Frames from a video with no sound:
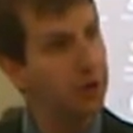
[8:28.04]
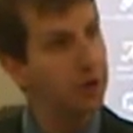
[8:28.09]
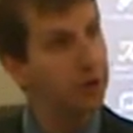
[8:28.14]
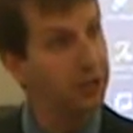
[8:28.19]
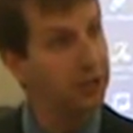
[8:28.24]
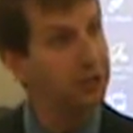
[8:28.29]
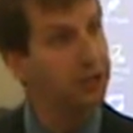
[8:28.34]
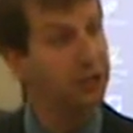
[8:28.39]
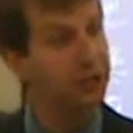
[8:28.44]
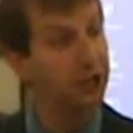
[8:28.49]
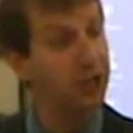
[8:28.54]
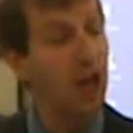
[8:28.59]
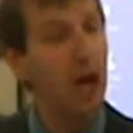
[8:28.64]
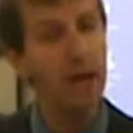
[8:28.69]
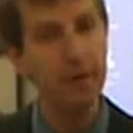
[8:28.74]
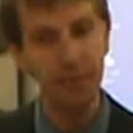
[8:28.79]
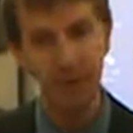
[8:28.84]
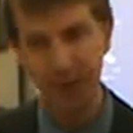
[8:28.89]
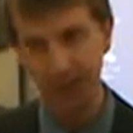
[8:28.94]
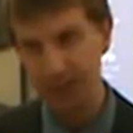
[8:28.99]
this
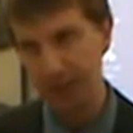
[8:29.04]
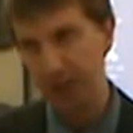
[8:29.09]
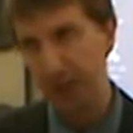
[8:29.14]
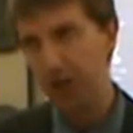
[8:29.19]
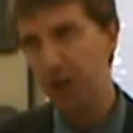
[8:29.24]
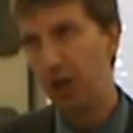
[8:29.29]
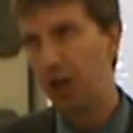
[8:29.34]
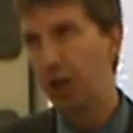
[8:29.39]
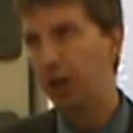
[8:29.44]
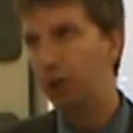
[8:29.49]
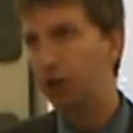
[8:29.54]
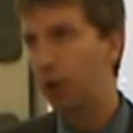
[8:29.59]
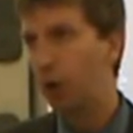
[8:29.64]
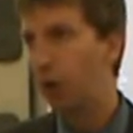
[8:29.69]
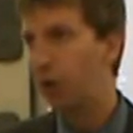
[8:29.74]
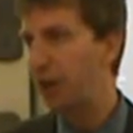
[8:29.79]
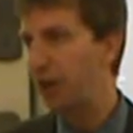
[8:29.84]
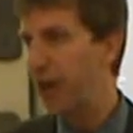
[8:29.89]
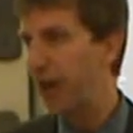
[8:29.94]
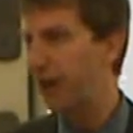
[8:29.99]
assignment
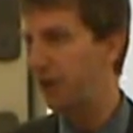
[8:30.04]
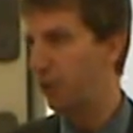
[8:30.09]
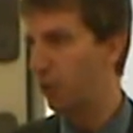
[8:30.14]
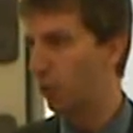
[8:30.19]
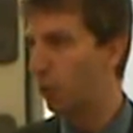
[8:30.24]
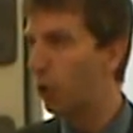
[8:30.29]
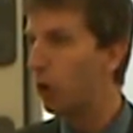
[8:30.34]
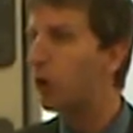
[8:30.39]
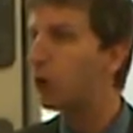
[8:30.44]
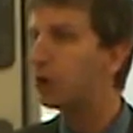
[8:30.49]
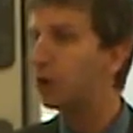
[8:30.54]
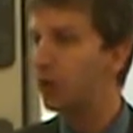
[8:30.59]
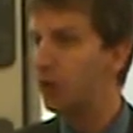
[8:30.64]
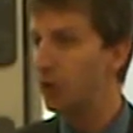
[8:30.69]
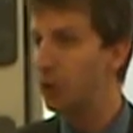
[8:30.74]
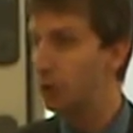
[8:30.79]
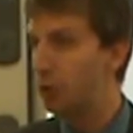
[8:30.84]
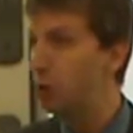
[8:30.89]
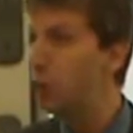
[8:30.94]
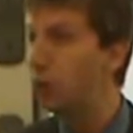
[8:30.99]
so that the work that
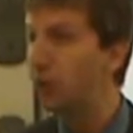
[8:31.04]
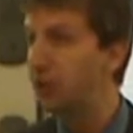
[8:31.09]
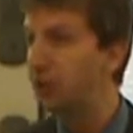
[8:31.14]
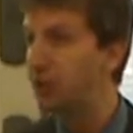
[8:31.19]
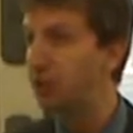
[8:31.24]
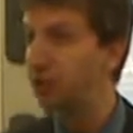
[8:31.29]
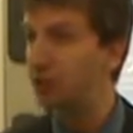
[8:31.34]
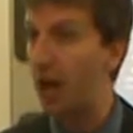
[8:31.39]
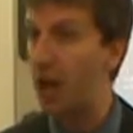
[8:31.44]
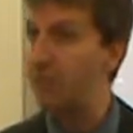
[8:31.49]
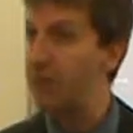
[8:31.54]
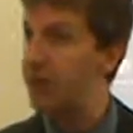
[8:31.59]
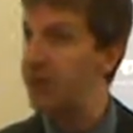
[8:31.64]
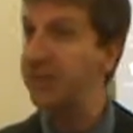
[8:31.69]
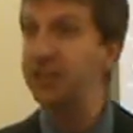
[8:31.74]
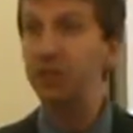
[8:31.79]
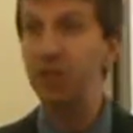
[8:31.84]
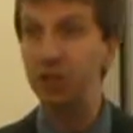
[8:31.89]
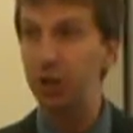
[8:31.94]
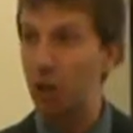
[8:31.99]
you do in this assignment
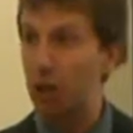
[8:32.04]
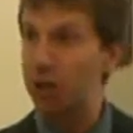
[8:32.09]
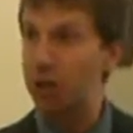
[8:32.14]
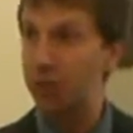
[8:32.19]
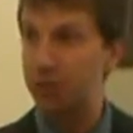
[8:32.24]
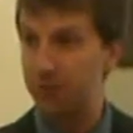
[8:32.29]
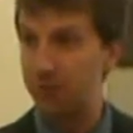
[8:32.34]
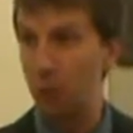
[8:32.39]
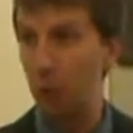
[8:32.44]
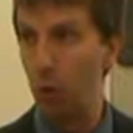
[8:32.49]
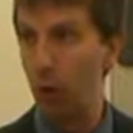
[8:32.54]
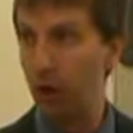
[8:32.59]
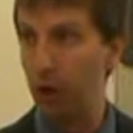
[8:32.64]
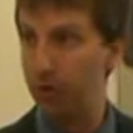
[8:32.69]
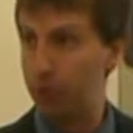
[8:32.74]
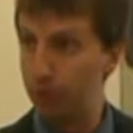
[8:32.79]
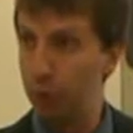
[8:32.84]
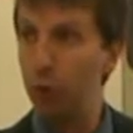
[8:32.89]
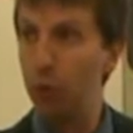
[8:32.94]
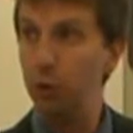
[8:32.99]
isn't just
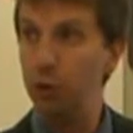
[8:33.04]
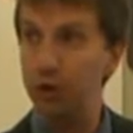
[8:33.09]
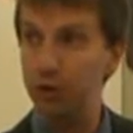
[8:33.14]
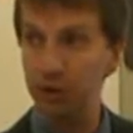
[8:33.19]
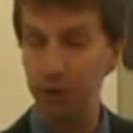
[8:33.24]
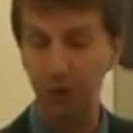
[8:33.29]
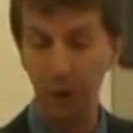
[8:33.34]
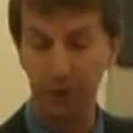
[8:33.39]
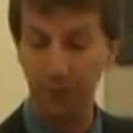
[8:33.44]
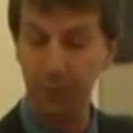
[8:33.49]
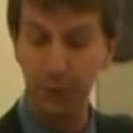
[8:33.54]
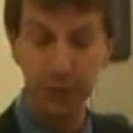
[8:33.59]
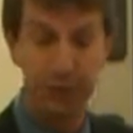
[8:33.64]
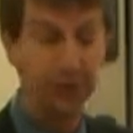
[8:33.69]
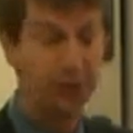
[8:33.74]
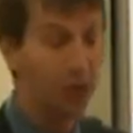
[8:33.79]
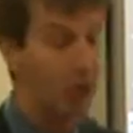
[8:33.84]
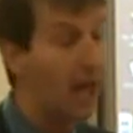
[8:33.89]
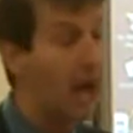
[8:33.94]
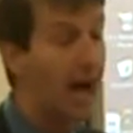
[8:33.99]
for Bruce and for
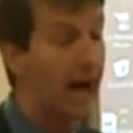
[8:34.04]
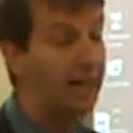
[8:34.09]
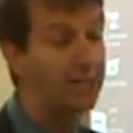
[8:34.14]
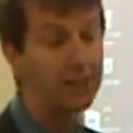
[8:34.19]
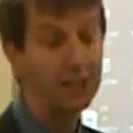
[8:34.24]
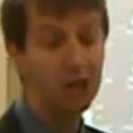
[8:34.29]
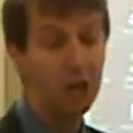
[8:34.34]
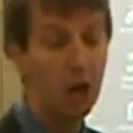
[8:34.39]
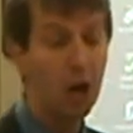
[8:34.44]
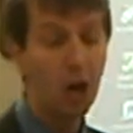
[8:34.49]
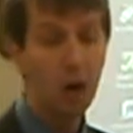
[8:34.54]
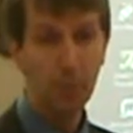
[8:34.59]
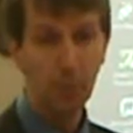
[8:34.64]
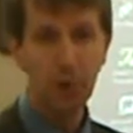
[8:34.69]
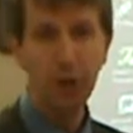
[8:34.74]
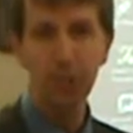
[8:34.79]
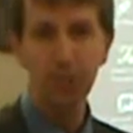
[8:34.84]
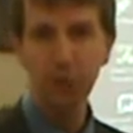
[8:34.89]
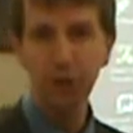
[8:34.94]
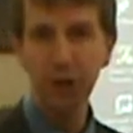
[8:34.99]
this class,
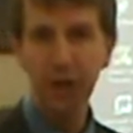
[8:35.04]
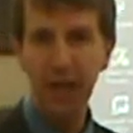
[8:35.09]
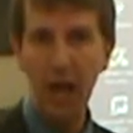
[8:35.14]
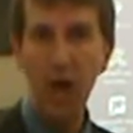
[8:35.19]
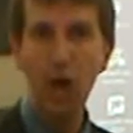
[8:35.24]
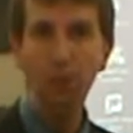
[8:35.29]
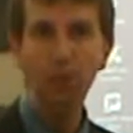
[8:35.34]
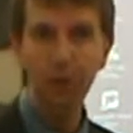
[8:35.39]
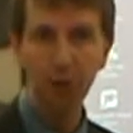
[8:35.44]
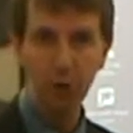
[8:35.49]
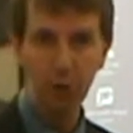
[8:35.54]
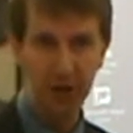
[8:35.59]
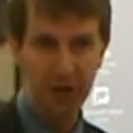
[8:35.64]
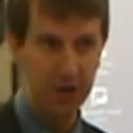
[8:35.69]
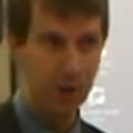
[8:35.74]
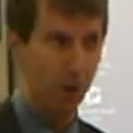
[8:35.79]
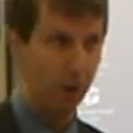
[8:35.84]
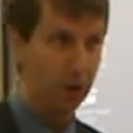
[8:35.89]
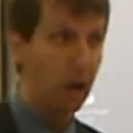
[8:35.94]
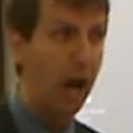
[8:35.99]
but it really helps you in
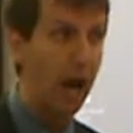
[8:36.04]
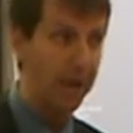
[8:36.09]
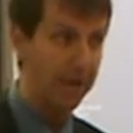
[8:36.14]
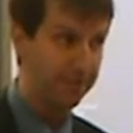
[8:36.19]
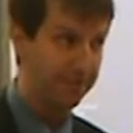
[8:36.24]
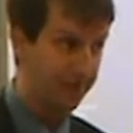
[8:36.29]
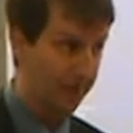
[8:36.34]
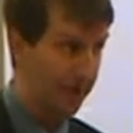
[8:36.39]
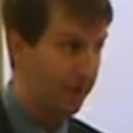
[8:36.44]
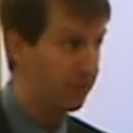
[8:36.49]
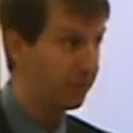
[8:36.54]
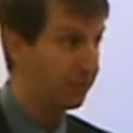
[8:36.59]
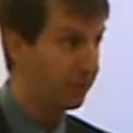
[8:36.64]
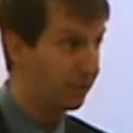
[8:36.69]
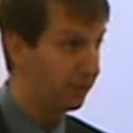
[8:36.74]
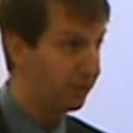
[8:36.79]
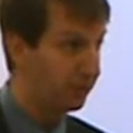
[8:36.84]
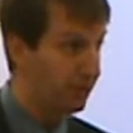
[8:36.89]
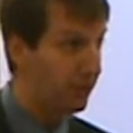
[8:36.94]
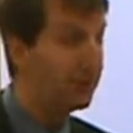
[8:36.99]
your life and
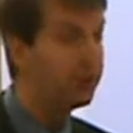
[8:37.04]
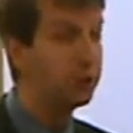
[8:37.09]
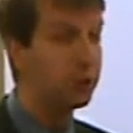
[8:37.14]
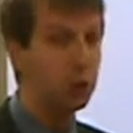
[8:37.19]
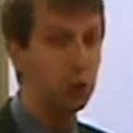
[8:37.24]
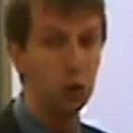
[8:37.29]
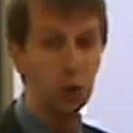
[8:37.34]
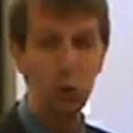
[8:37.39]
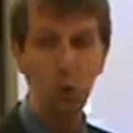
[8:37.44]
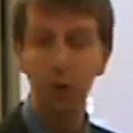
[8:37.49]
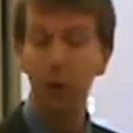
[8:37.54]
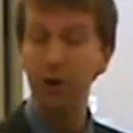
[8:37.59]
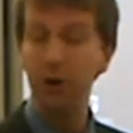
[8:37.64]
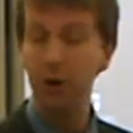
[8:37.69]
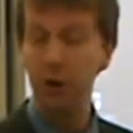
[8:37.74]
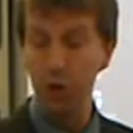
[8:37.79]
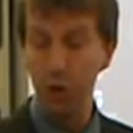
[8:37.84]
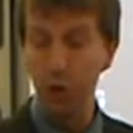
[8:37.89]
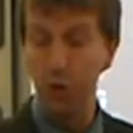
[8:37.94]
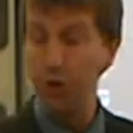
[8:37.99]
gives you
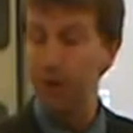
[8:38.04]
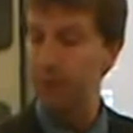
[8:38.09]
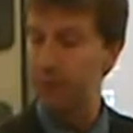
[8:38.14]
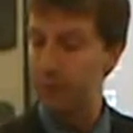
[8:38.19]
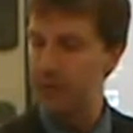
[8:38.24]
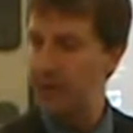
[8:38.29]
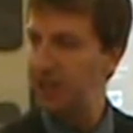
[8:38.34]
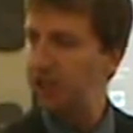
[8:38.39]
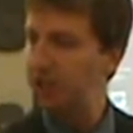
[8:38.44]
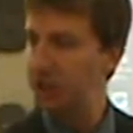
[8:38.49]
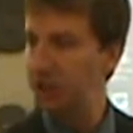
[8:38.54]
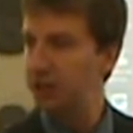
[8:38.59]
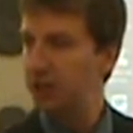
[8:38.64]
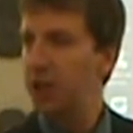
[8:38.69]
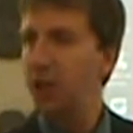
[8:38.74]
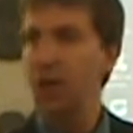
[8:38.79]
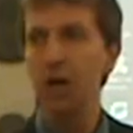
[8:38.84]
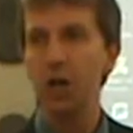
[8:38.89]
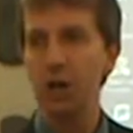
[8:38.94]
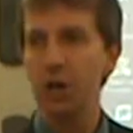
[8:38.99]
new
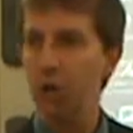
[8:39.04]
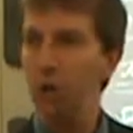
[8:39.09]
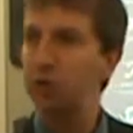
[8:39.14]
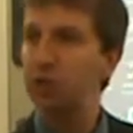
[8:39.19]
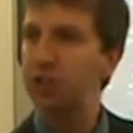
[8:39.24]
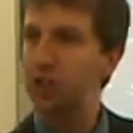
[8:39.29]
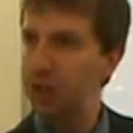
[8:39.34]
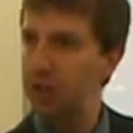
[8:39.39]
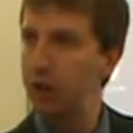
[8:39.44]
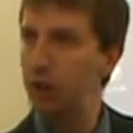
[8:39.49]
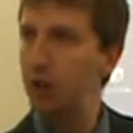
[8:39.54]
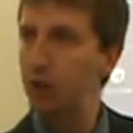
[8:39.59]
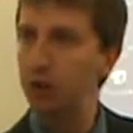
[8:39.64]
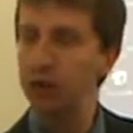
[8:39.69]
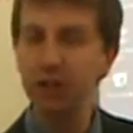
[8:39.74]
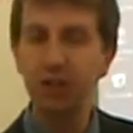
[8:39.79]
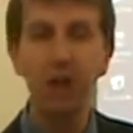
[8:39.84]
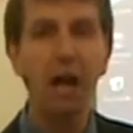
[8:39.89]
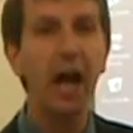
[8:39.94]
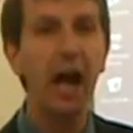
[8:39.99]
information, new
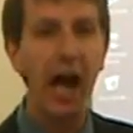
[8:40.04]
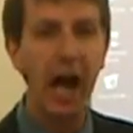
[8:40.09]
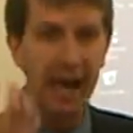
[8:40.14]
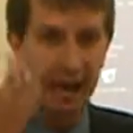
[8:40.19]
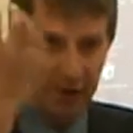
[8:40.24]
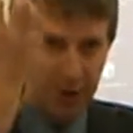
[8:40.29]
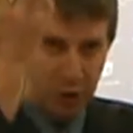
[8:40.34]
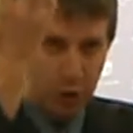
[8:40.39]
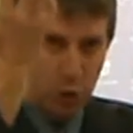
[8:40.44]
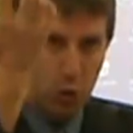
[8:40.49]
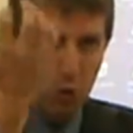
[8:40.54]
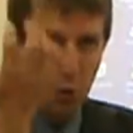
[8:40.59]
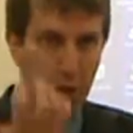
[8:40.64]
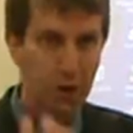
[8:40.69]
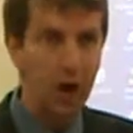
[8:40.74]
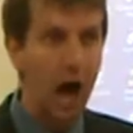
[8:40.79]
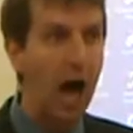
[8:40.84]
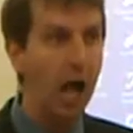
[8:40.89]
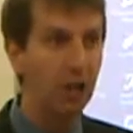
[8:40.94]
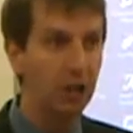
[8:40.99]
skills, and a new
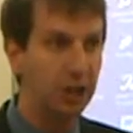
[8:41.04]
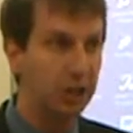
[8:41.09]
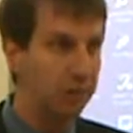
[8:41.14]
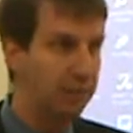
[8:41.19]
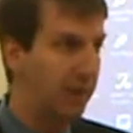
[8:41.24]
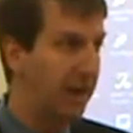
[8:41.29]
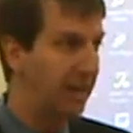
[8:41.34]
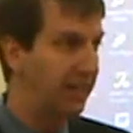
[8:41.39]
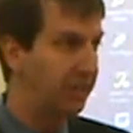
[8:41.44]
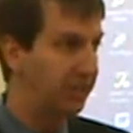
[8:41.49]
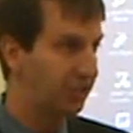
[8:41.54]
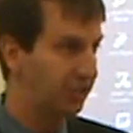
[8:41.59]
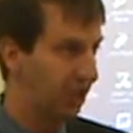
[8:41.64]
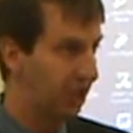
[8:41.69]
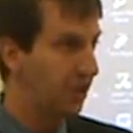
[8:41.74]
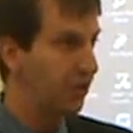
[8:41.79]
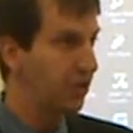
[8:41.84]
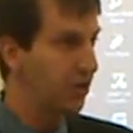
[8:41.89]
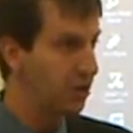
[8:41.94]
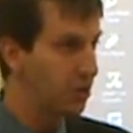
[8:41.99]
knowledge base
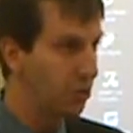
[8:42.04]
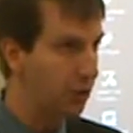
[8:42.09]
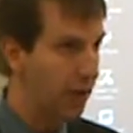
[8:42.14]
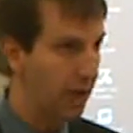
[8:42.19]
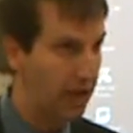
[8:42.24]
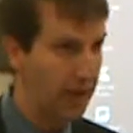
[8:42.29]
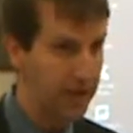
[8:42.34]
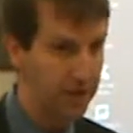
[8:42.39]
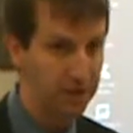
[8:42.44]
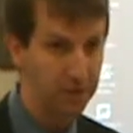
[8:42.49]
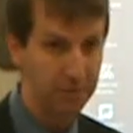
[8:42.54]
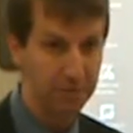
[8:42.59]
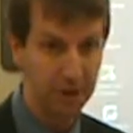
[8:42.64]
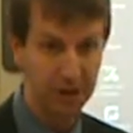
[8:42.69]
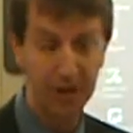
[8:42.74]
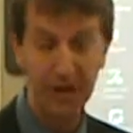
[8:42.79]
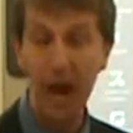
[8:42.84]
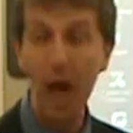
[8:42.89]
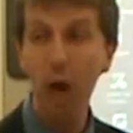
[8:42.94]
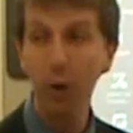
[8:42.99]
that
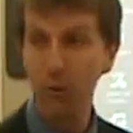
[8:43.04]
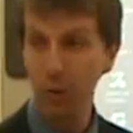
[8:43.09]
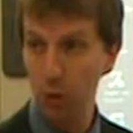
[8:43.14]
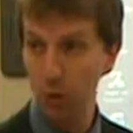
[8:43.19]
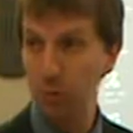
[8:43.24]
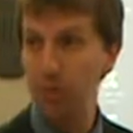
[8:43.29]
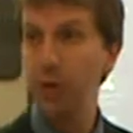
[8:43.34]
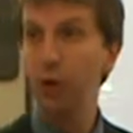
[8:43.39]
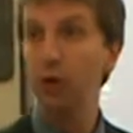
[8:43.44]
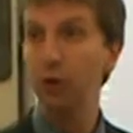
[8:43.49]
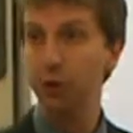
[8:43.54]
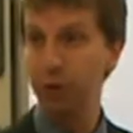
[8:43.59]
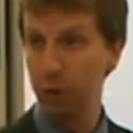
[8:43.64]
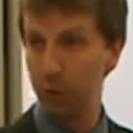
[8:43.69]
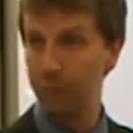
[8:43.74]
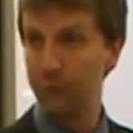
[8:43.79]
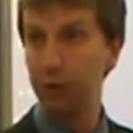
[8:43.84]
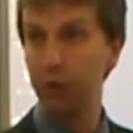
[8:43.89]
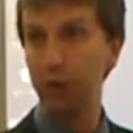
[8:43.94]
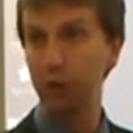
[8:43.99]
can help you build
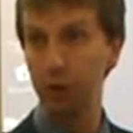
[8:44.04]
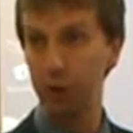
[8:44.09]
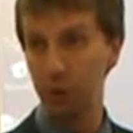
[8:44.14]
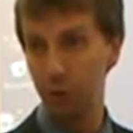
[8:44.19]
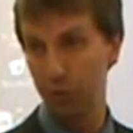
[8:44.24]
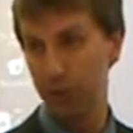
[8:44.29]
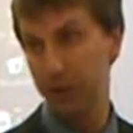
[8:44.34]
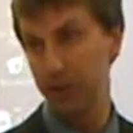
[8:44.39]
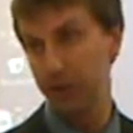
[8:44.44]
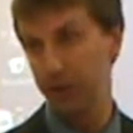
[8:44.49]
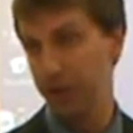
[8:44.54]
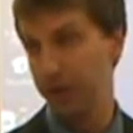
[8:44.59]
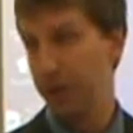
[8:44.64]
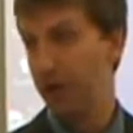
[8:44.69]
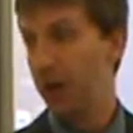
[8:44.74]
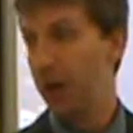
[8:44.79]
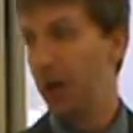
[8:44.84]
your future career.